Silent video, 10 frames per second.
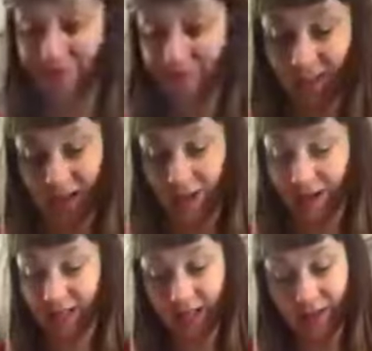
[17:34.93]
glue
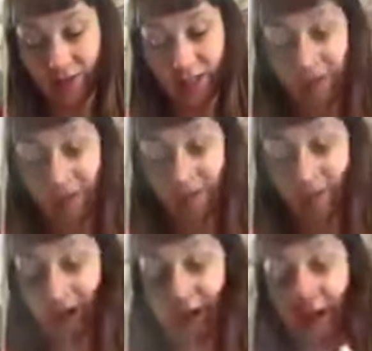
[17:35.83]
ourselves to it, do we?
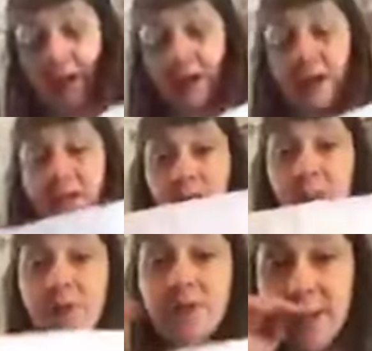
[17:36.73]
So I'm
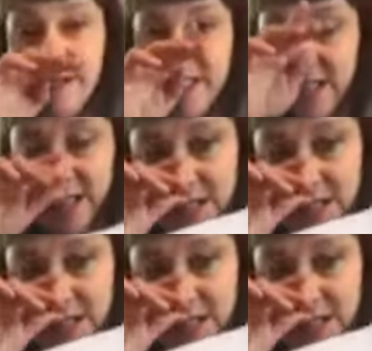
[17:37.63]
also, this is a